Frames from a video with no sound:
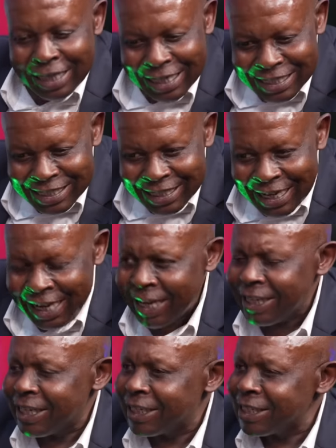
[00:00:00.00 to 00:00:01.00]
That's
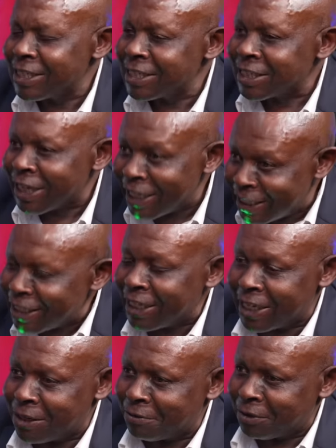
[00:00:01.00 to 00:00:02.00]
land that is
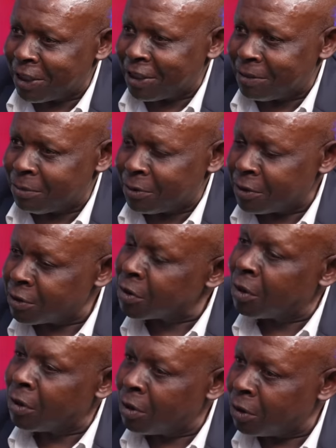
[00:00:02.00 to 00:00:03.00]
readily available, the
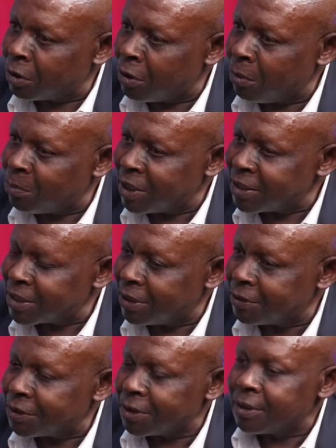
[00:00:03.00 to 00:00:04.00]
so called
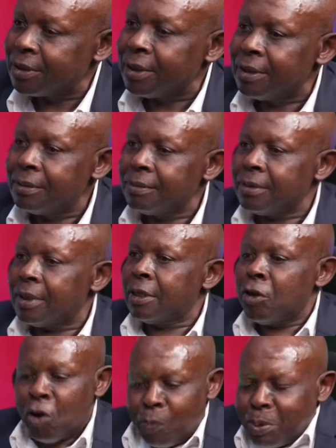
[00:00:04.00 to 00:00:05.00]
compensation.
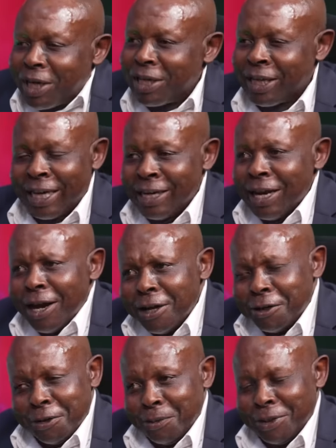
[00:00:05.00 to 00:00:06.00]
Nobody can
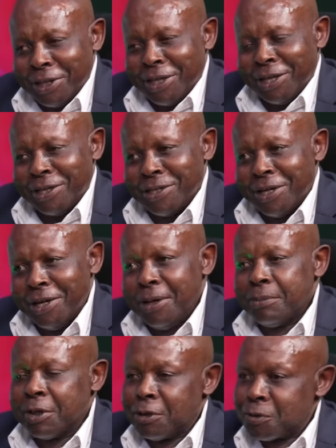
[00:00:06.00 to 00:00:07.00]
argue with that.
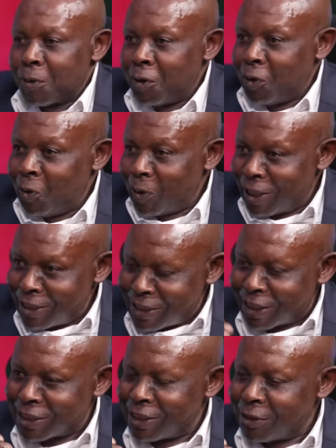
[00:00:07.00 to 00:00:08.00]
Because when you look at
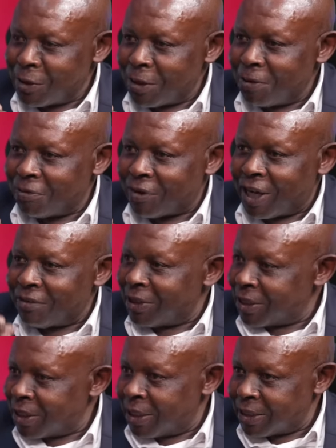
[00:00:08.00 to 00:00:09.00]
Section 25,
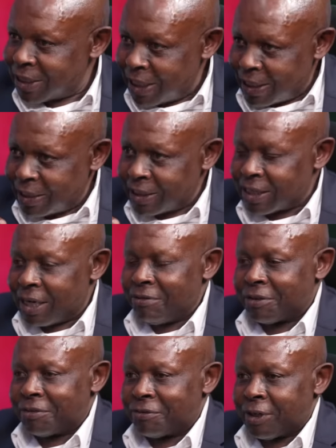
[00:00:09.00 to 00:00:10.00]
the criteria that I
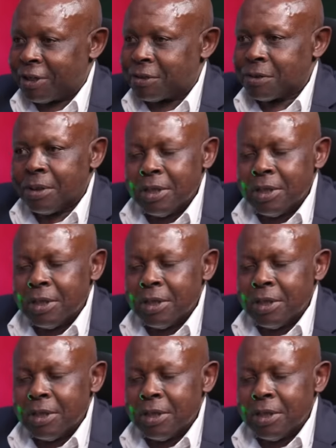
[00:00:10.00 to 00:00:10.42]
have referred to